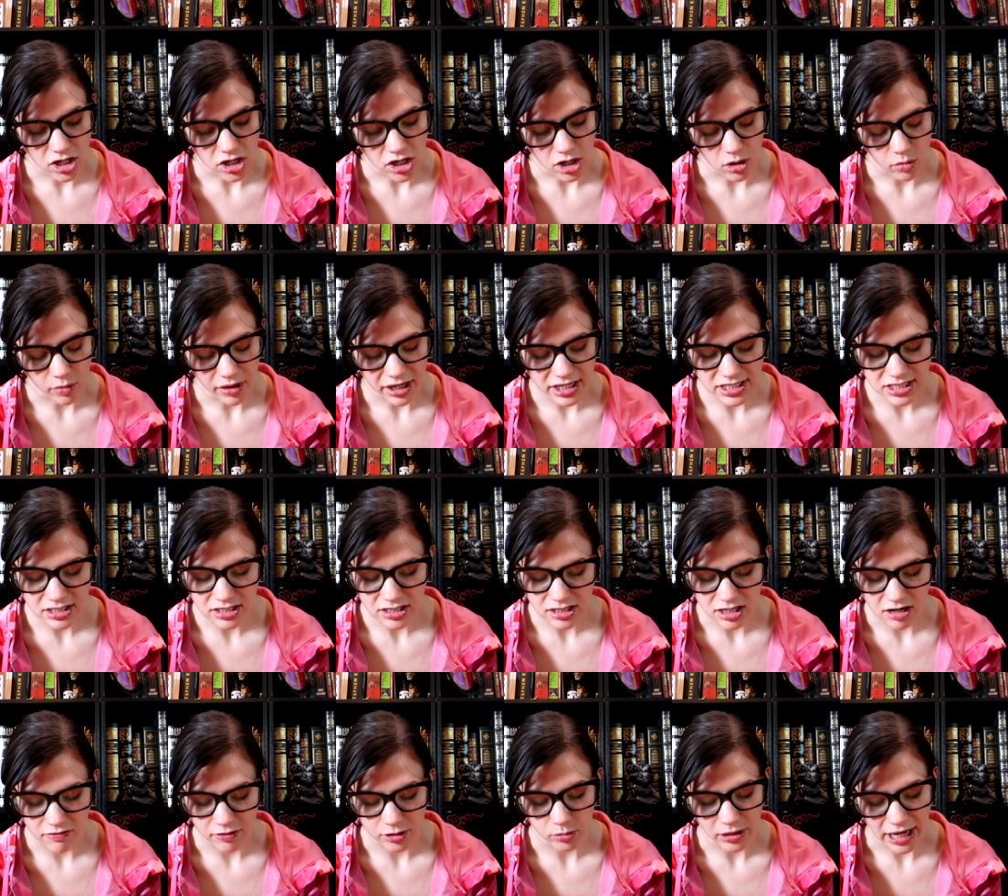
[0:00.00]
no one has
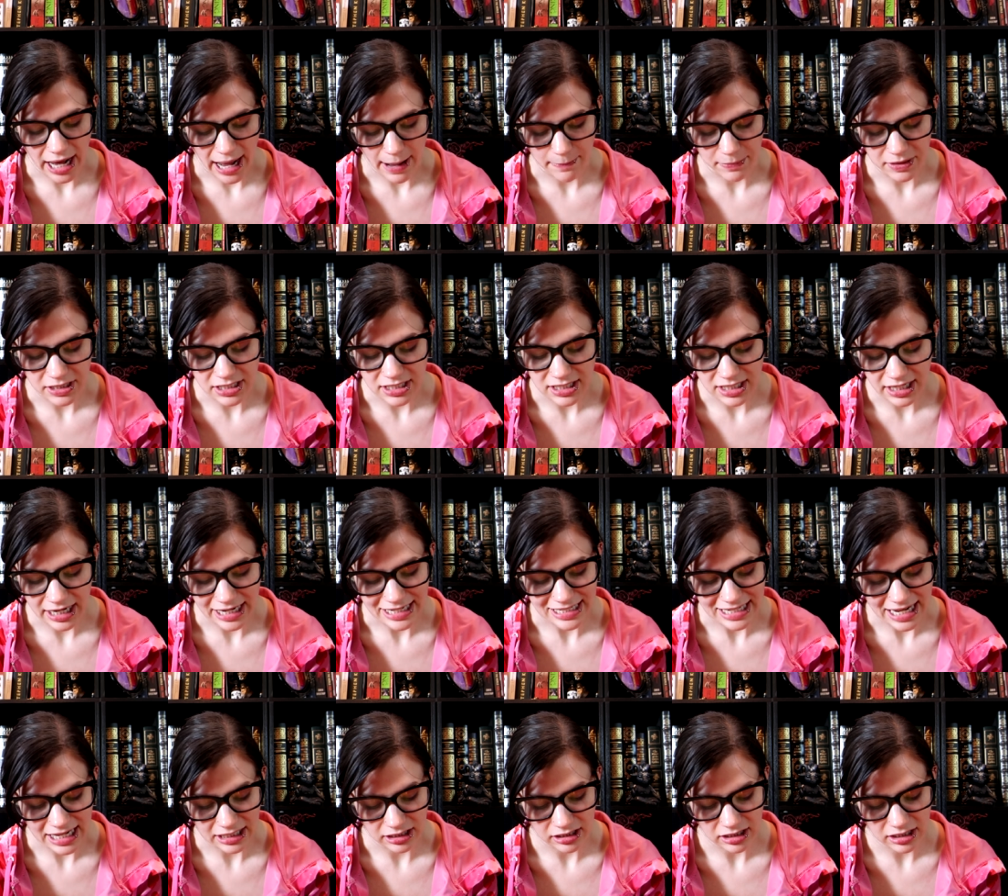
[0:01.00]
discovered what happened the night
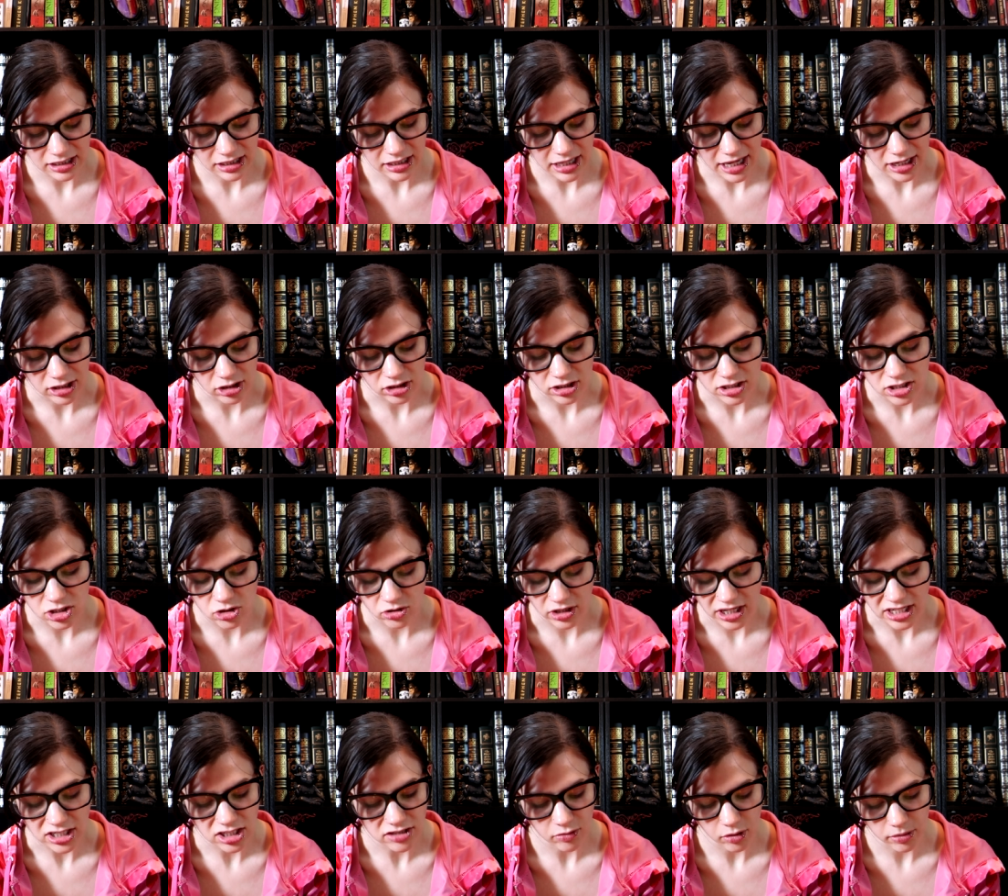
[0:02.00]
Talitha and her
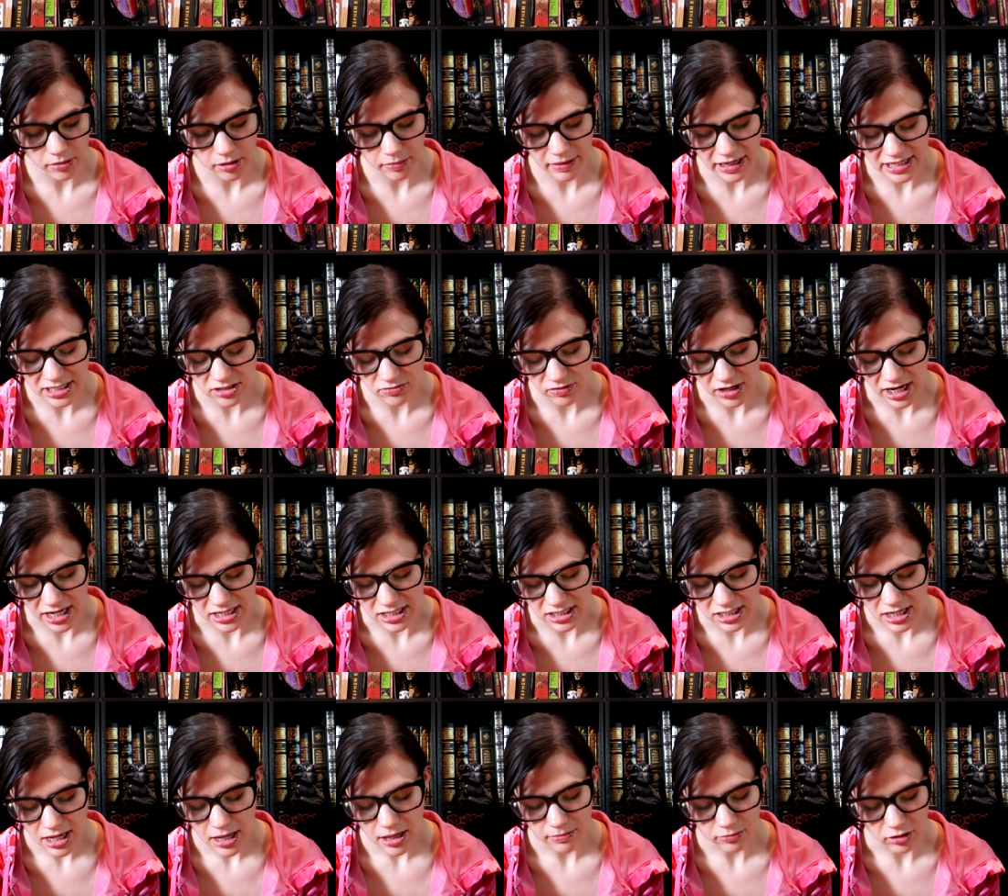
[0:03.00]
estranged former best friends,